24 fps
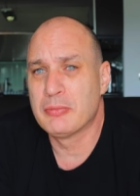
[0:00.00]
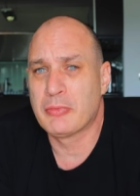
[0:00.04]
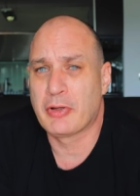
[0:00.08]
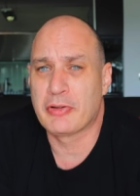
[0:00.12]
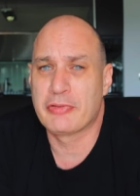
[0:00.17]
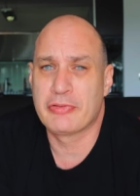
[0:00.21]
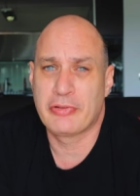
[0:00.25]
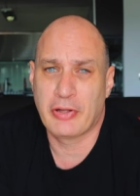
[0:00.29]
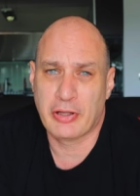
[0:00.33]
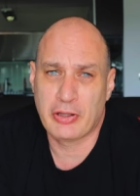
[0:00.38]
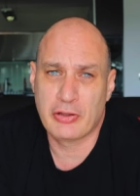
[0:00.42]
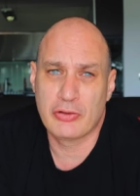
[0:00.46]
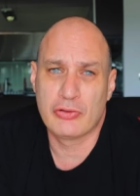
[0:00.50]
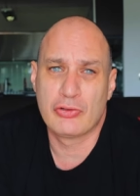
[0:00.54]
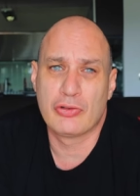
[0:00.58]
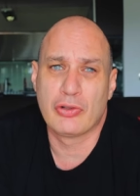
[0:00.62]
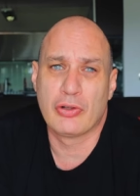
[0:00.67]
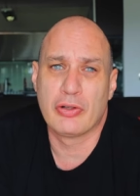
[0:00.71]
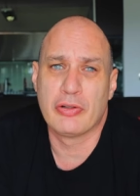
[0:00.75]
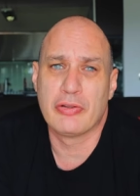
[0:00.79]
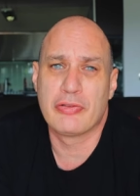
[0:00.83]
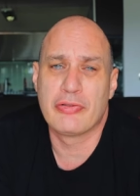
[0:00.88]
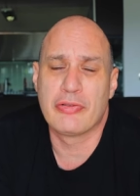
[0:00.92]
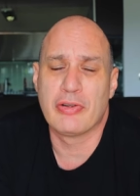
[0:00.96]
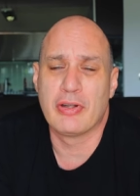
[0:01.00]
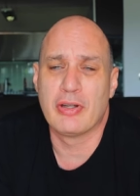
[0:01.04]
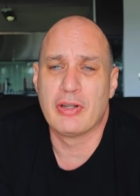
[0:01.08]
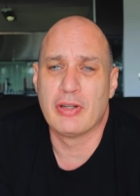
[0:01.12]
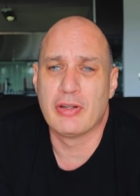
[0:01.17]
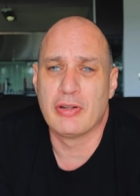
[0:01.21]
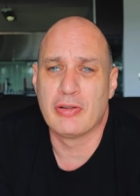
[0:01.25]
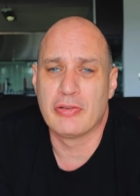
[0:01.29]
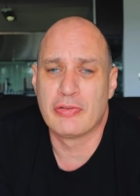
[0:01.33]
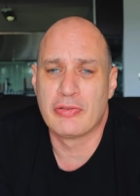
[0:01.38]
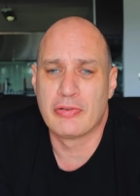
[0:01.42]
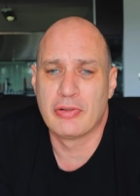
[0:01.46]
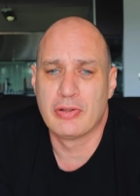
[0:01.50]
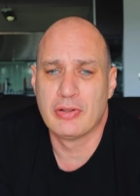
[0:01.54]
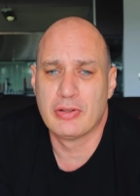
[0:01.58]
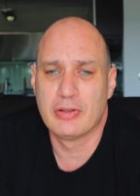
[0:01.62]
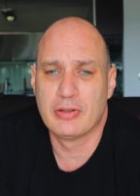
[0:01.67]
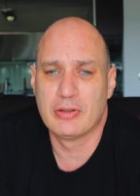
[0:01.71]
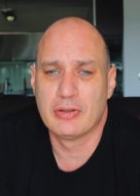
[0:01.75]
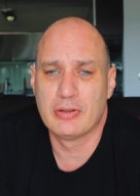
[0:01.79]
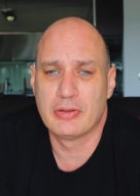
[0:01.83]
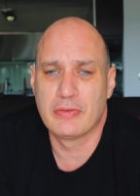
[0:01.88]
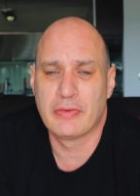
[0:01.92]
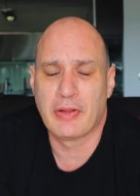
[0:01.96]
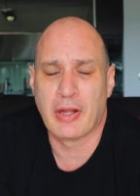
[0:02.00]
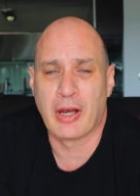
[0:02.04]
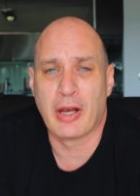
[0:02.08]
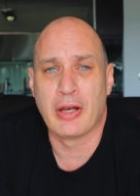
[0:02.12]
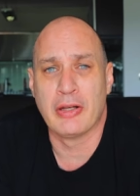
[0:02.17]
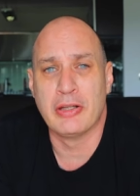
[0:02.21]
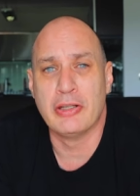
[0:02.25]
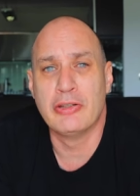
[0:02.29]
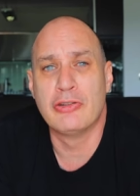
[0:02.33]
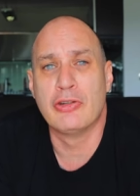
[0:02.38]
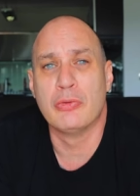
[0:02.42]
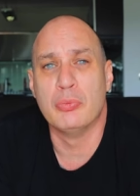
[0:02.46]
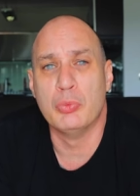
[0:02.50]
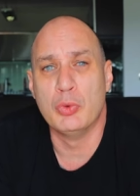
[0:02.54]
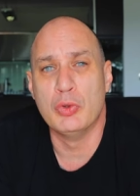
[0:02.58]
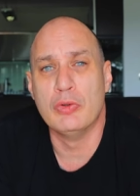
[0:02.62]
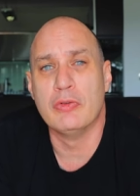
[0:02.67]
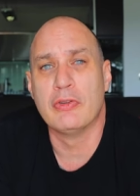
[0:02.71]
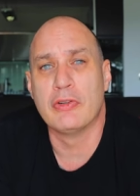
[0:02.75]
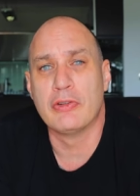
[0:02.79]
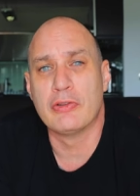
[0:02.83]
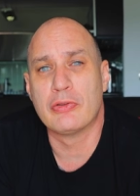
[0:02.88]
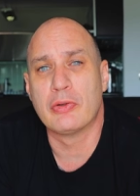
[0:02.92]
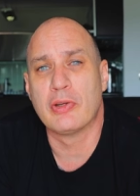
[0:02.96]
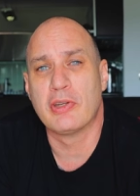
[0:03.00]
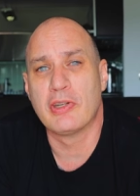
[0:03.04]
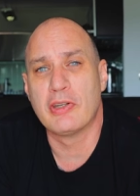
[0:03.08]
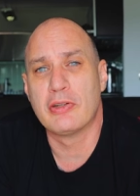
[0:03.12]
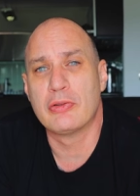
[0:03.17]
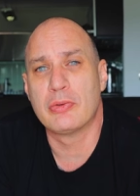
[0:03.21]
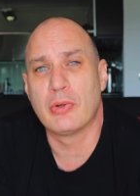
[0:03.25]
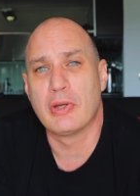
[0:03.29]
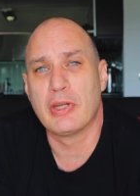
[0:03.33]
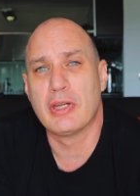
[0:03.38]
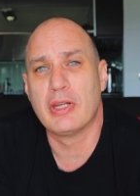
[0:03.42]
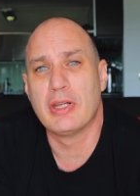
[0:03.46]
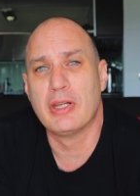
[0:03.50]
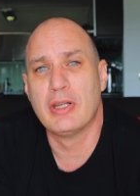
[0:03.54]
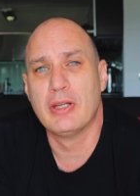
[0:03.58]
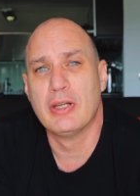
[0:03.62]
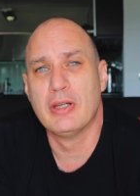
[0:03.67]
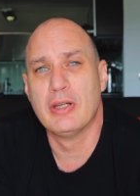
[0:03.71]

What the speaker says: my second choice is that I need to move in 2020.